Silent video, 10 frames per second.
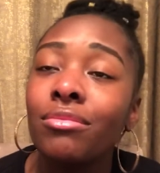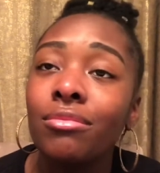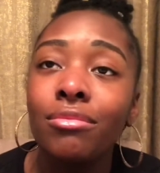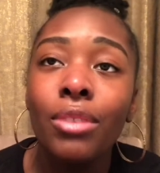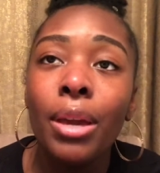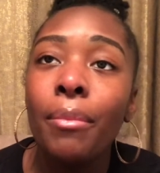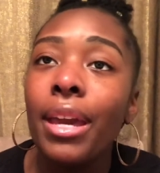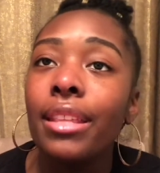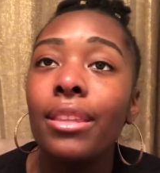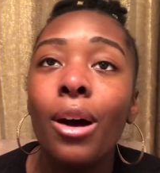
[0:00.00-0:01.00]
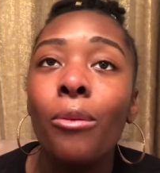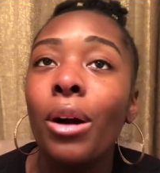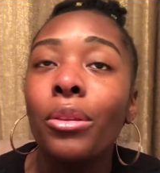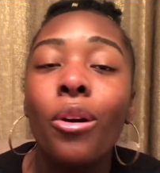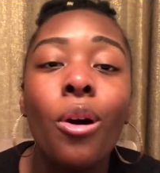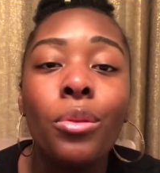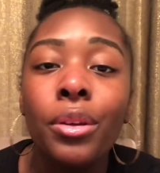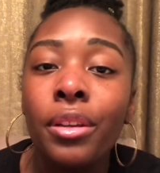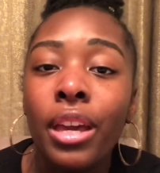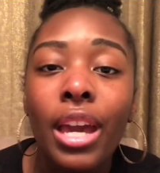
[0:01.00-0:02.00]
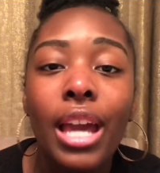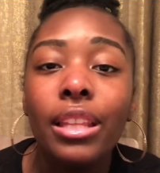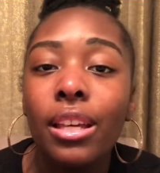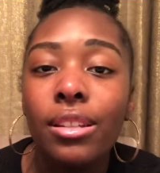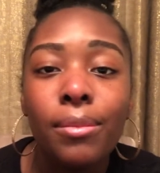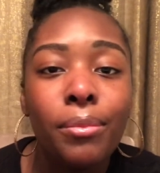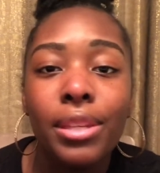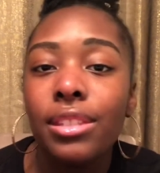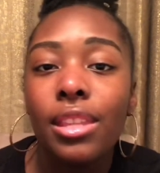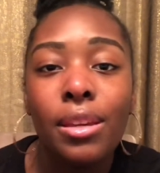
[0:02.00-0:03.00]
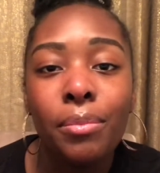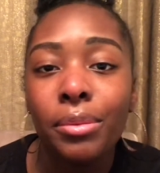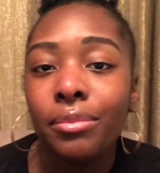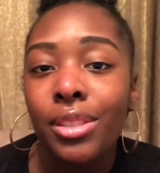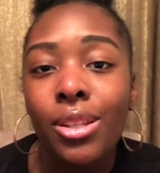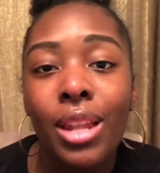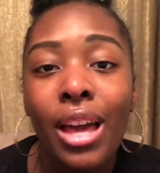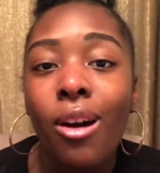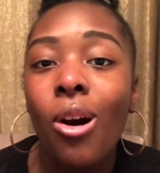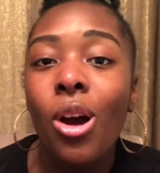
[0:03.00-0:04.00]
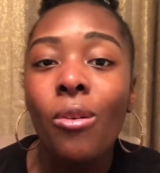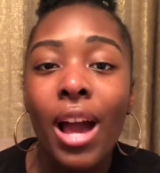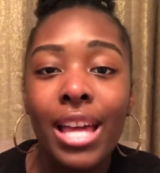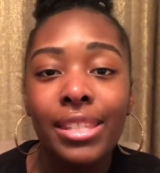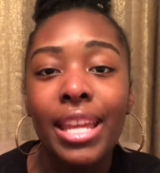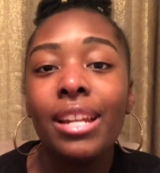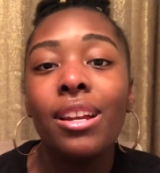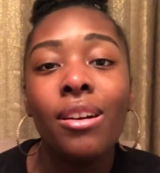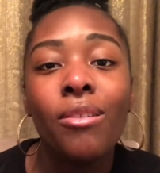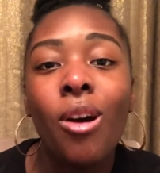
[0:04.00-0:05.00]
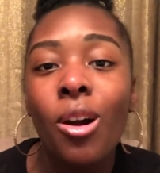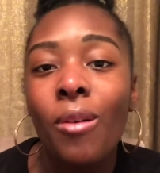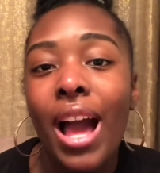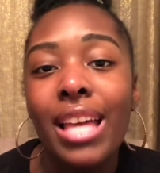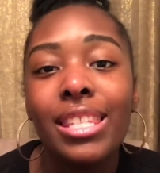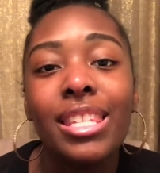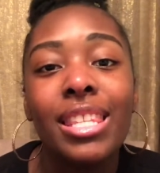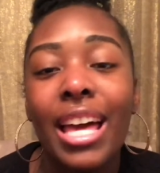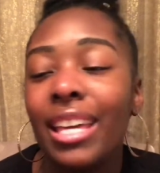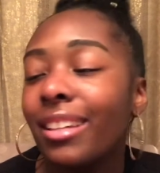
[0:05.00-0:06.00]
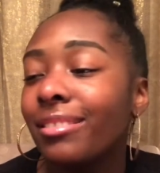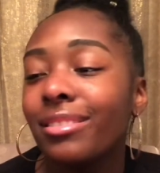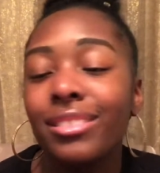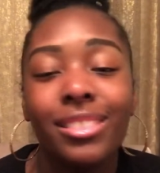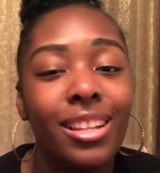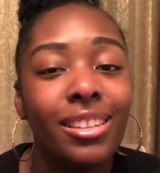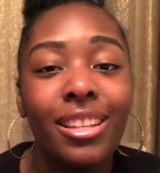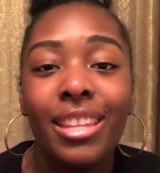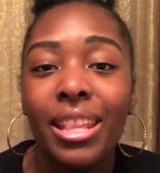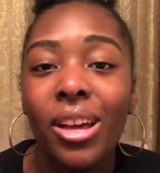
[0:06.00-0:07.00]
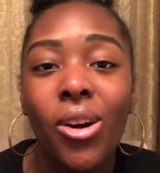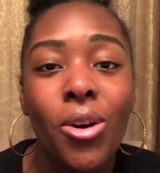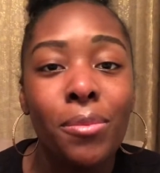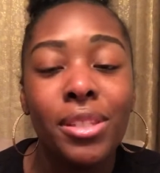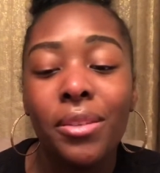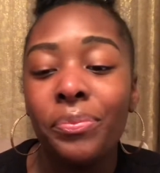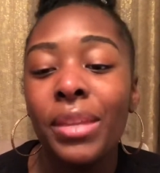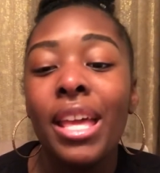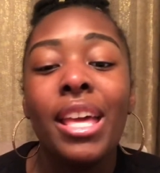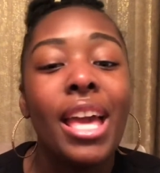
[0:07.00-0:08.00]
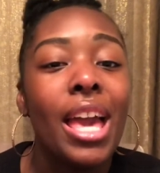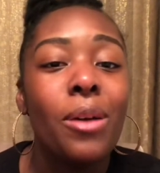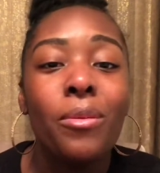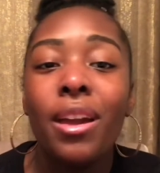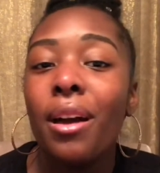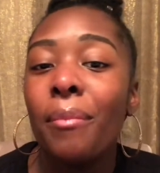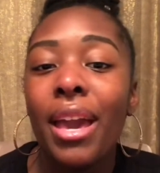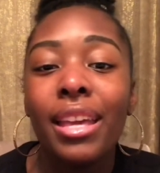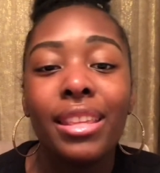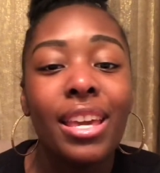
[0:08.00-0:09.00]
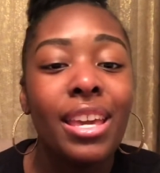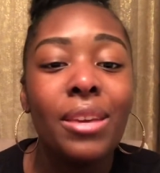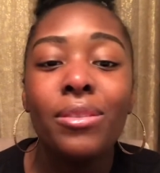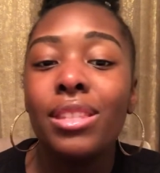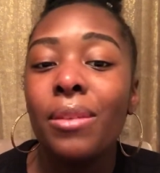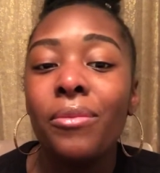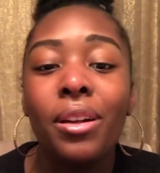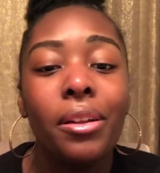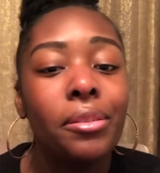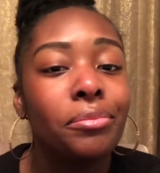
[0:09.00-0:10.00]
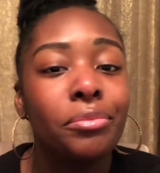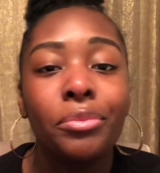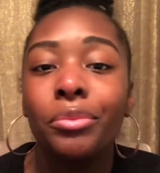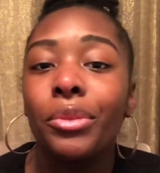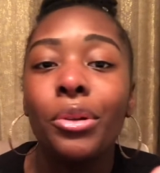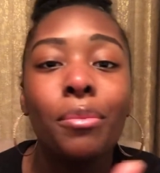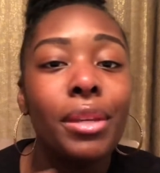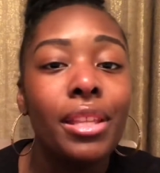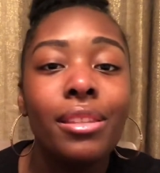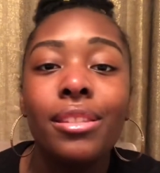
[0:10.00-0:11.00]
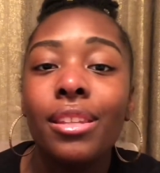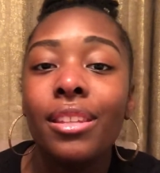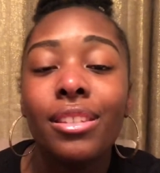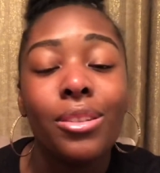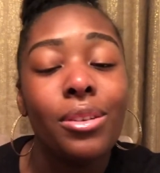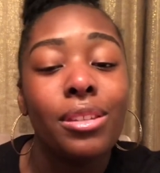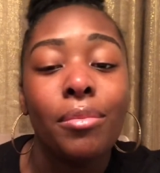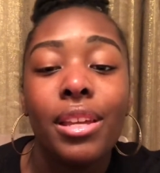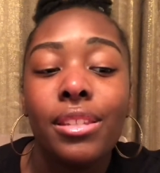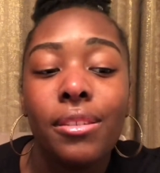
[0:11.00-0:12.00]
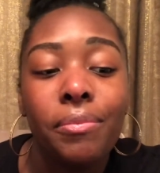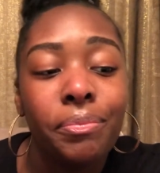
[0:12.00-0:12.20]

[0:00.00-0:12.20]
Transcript: we can make it around the corner and they'll be asleep. So like car rides, they love car rides. It's like another thing that calms them. And when we come back, they can even sleep for 30 minutes. So it's a blessing.